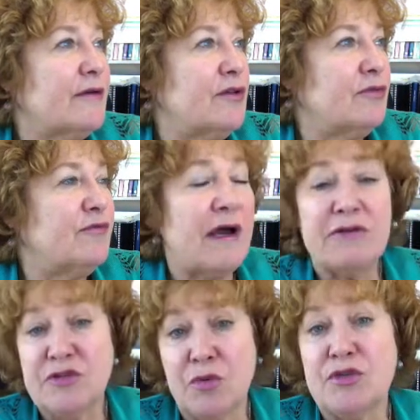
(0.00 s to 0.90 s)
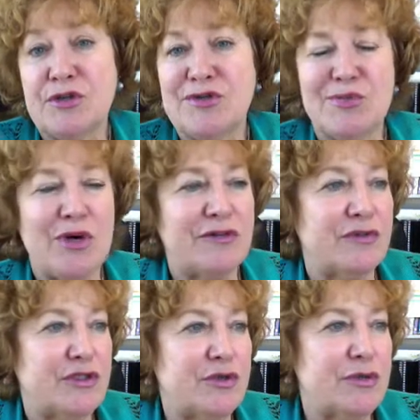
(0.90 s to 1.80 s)
You found also some
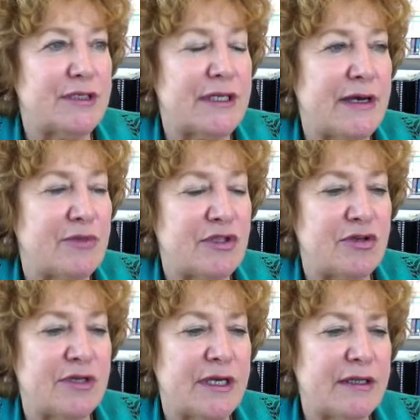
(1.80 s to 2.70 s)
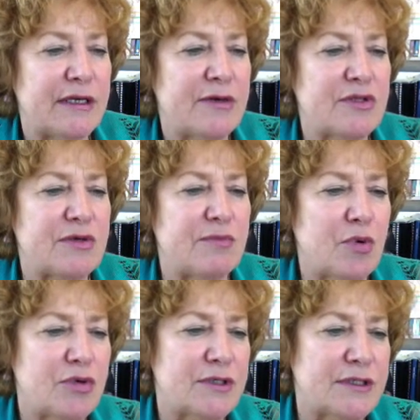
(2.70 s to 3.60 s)
wonderful tools, and that was good. And I think there were some
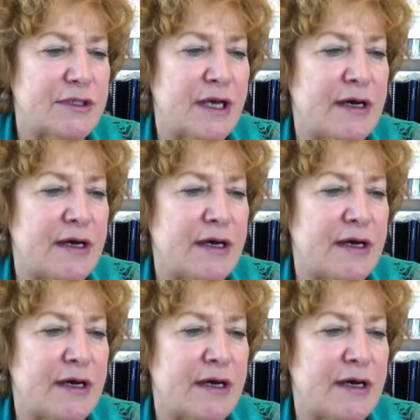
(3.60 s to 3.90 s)
important